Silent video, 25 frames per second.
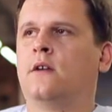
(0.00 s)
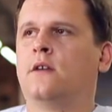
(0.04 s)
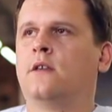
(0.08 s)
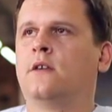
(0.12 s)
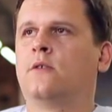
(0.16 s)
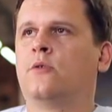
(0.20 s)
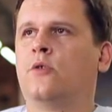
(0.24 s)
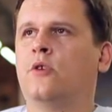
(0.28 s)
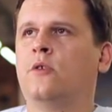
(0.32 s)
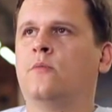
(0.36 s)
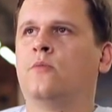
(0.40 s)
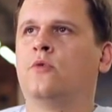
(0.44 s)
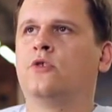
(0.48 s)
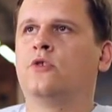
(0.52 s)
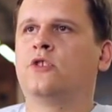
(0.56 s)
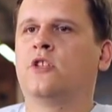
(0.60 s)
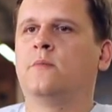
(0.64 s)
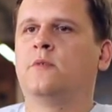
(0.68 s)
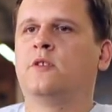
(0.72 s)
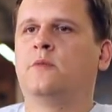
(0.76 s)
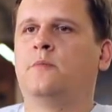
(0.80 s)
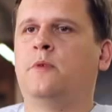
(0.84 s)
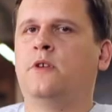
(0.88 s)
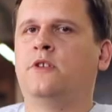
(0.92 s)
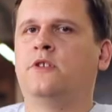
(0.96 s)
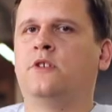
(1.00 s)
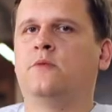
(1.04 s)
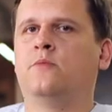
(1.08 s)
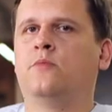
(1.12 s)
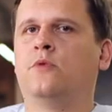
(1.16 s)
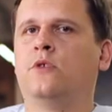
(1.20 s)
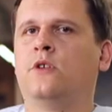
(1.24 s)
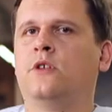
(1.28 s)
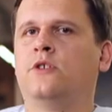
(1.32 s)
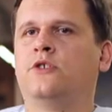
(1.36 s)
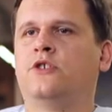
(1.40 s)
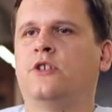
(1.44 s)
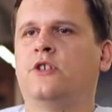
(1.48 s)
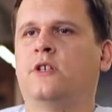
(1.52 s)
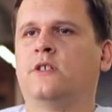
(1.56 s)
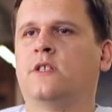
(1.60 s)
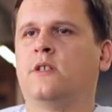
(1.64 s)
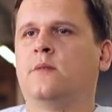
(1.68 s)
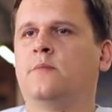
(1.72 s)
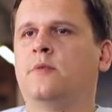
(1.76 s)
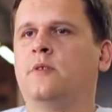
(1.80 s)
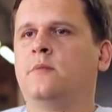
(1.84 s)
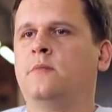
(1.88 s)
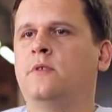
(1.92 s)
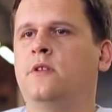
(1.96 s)
and this means inflicting more
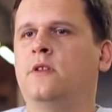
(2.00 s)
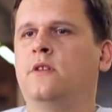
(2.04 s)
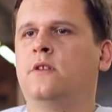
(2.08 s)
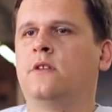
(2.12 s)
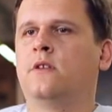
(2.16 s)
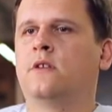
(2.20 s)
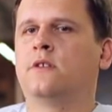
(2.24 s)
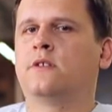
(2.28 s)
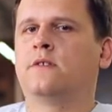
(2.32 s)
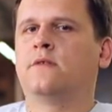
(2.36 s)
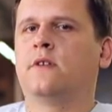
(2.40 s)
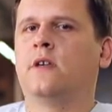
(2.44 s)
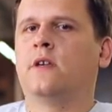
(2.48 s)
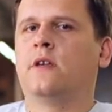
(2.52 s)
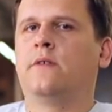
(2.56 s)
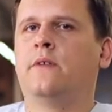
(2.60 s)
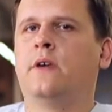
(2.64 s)
damage on your enemy.